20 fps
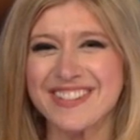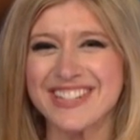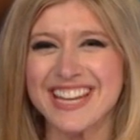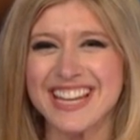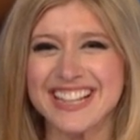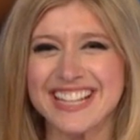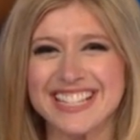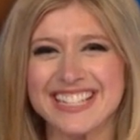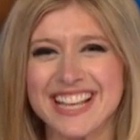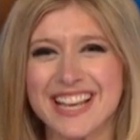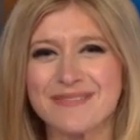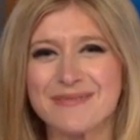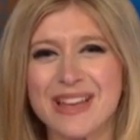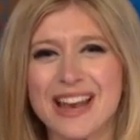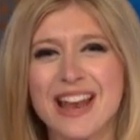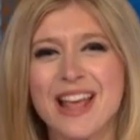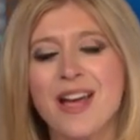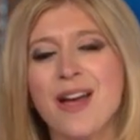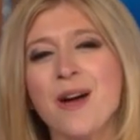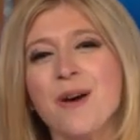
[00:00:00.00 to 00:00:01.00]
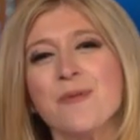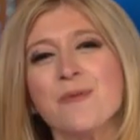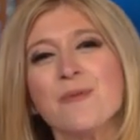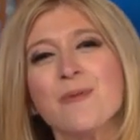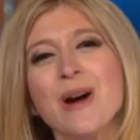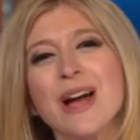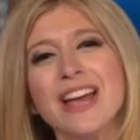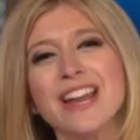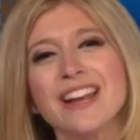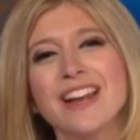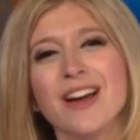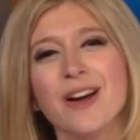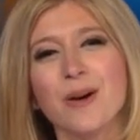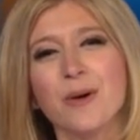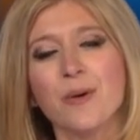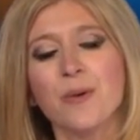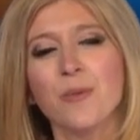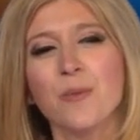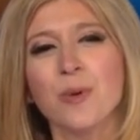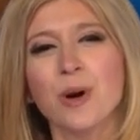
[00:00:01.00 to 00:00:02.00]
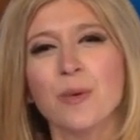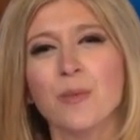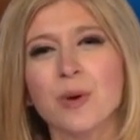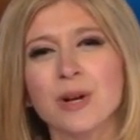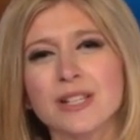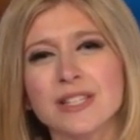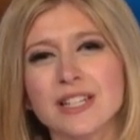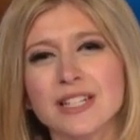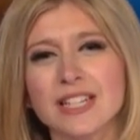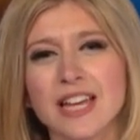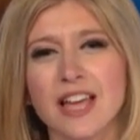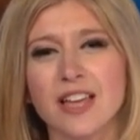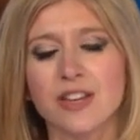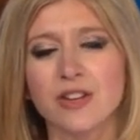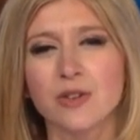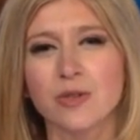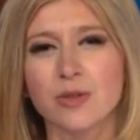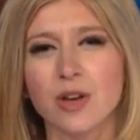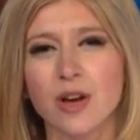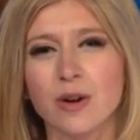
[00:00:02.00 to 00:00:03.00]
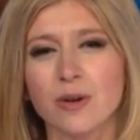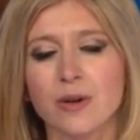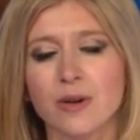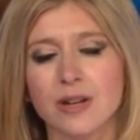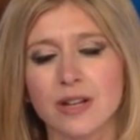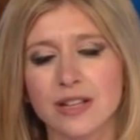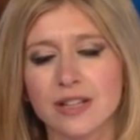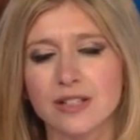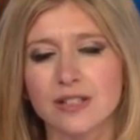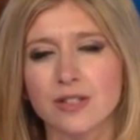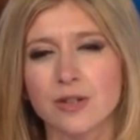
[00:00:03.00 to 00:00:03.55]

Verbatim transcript: a daily segment. What what, what does it tell you, though?